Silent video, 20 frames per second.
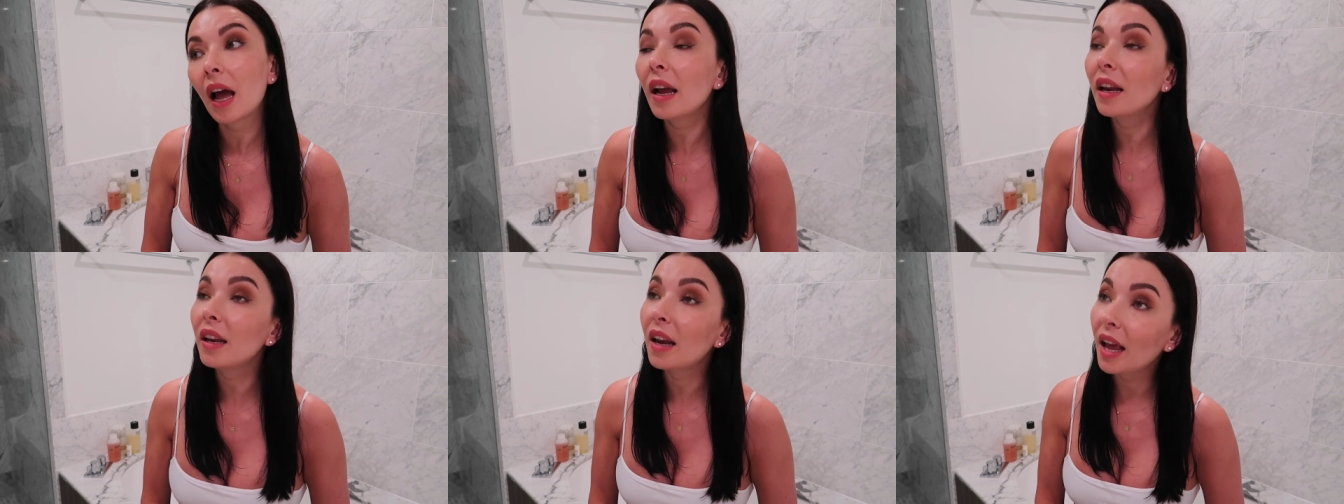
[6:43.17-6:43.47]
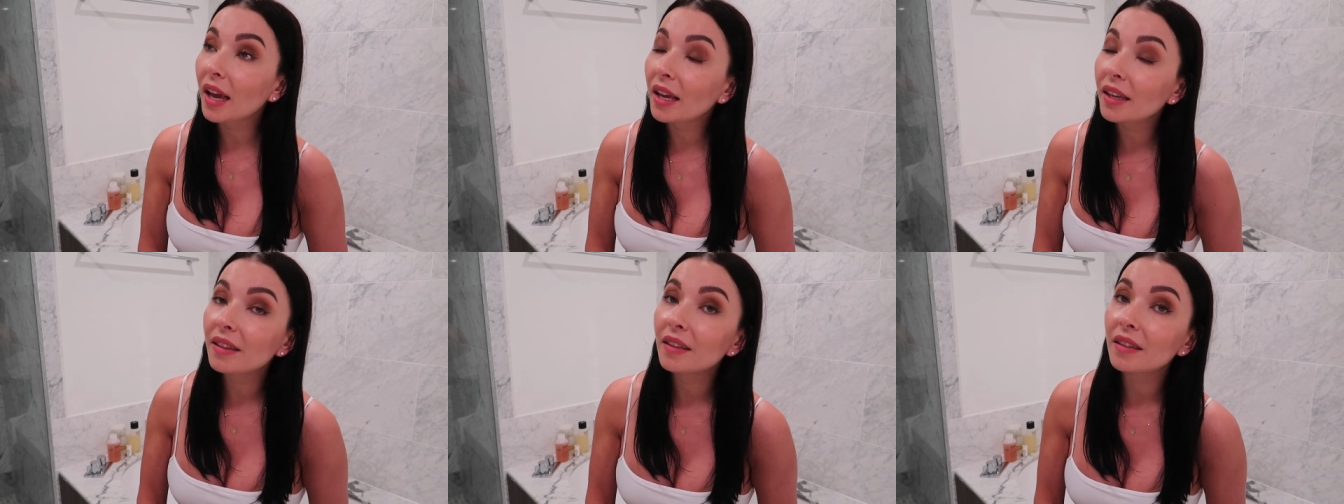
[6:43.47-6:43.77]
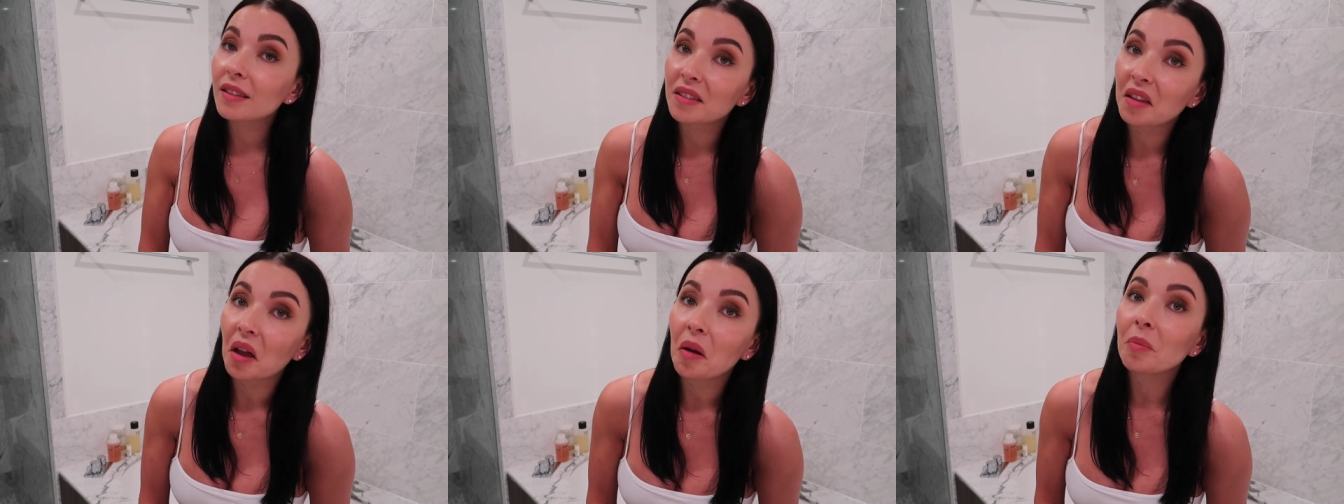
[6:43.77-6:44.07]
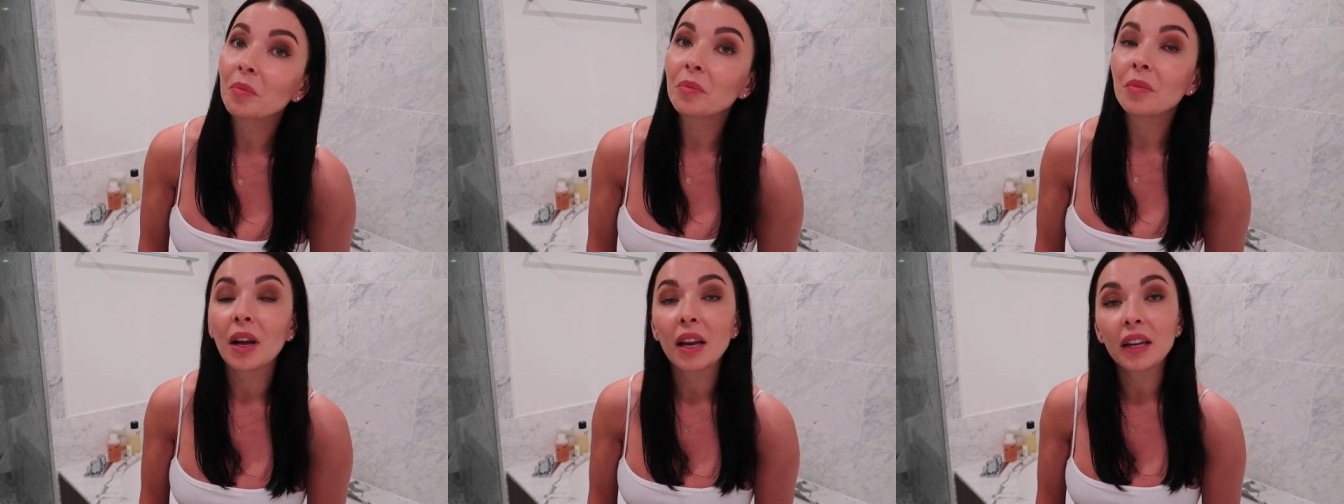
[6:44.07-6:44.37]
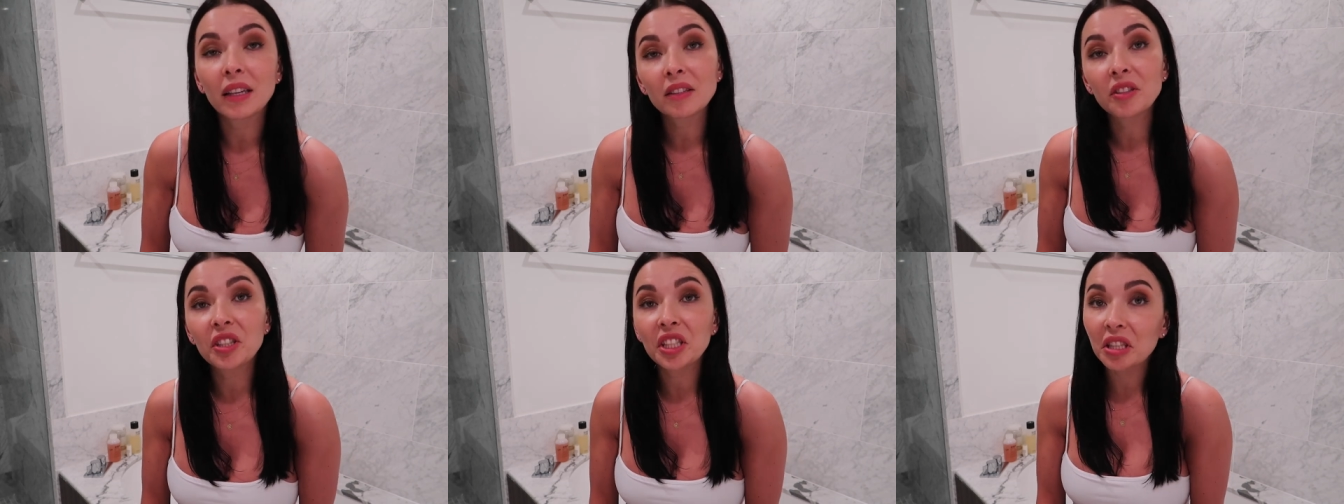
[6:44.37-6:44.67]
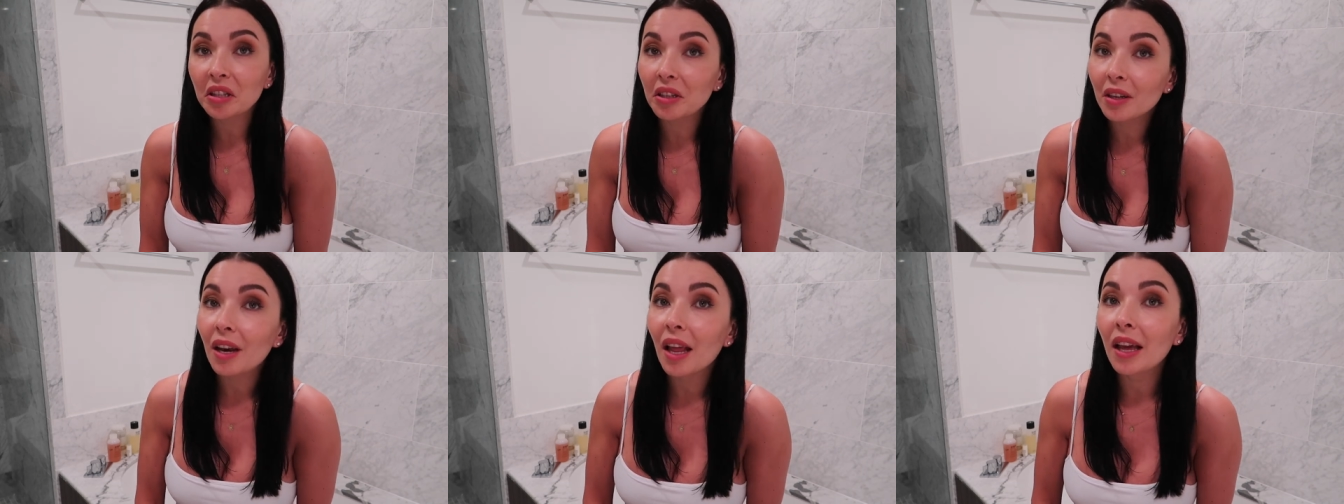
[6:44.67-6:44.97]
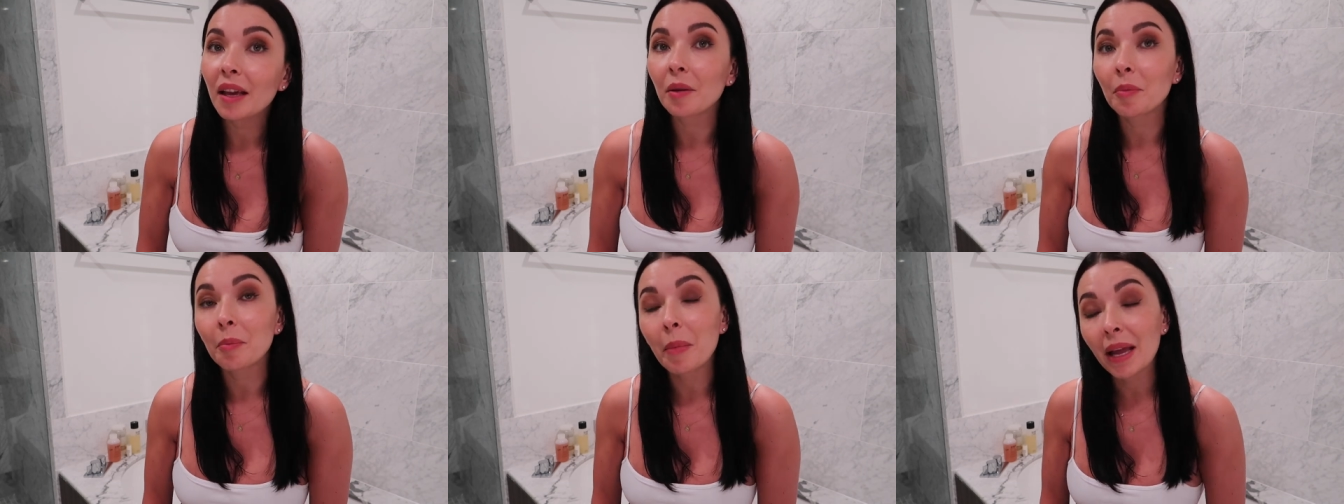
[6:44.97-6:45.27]
I liked some, I didn't
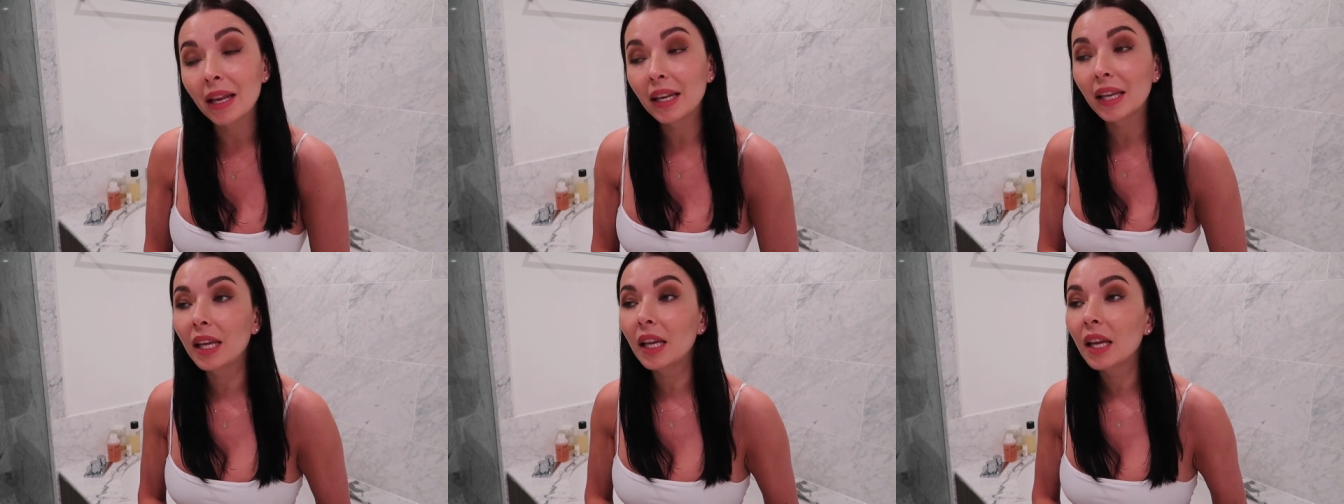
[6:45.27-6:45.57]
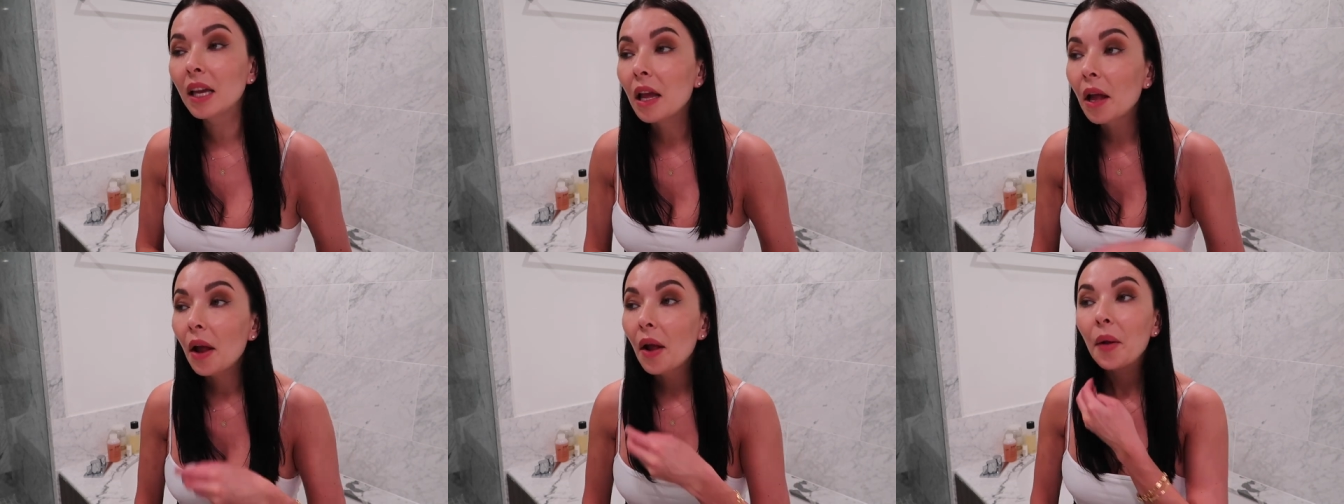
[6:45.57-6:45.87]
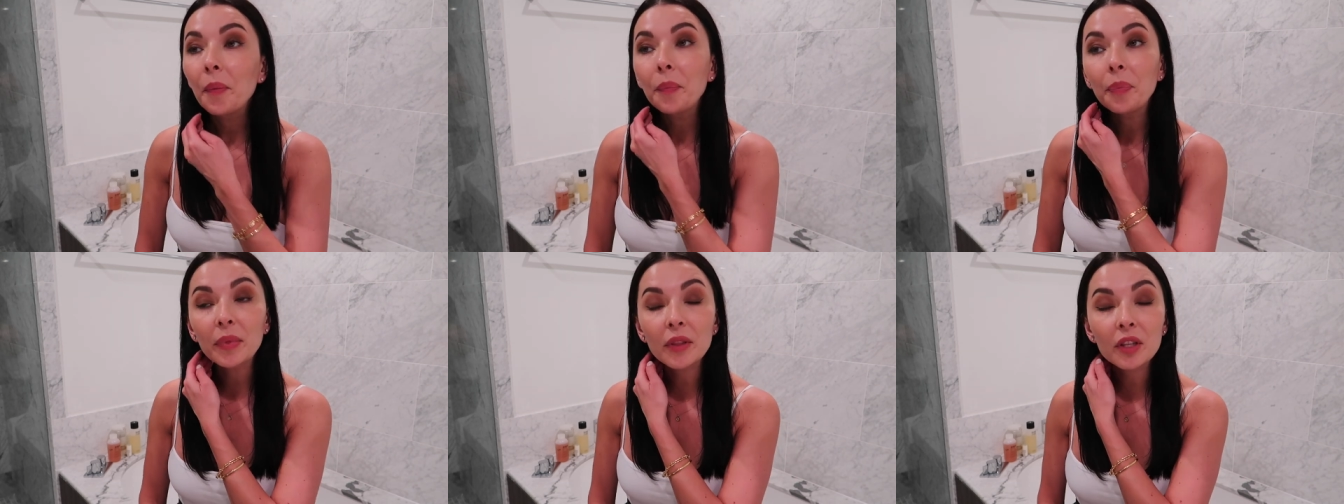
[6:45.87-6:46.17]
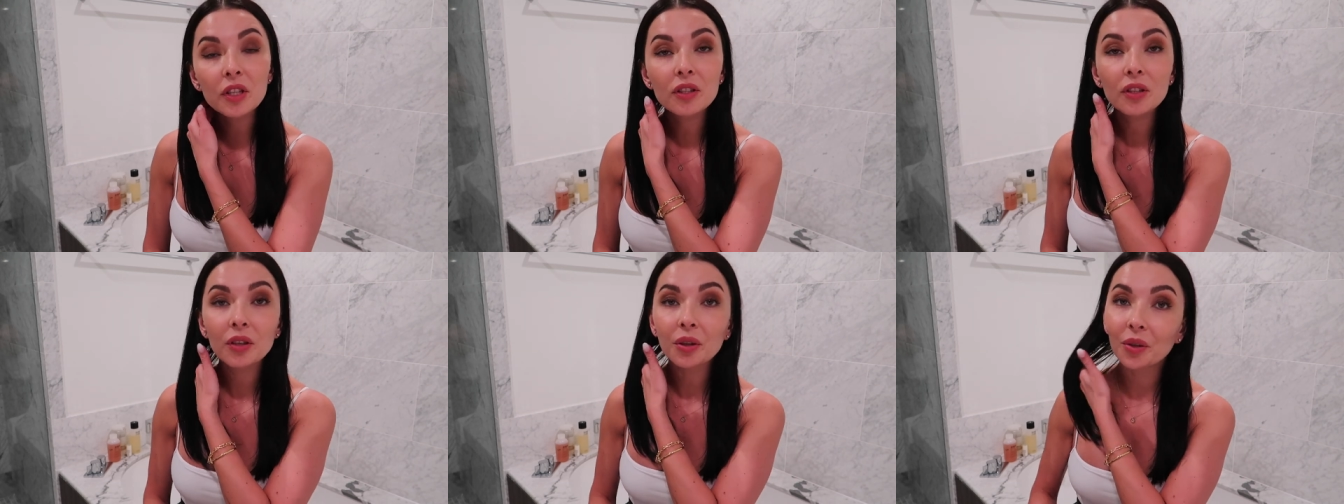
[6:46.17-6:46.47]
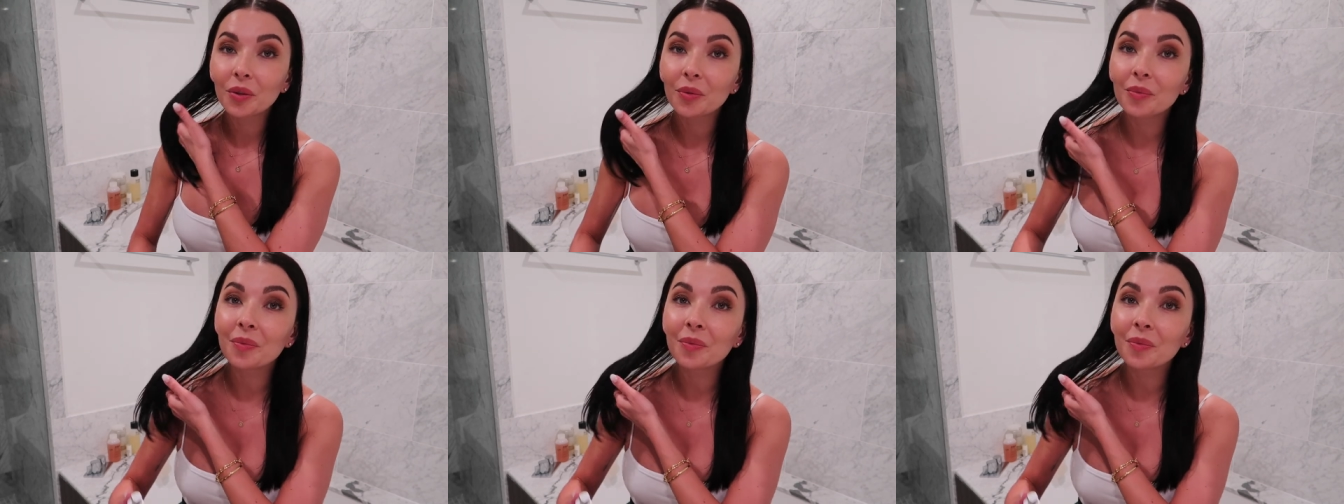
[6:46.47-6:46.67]
like many. So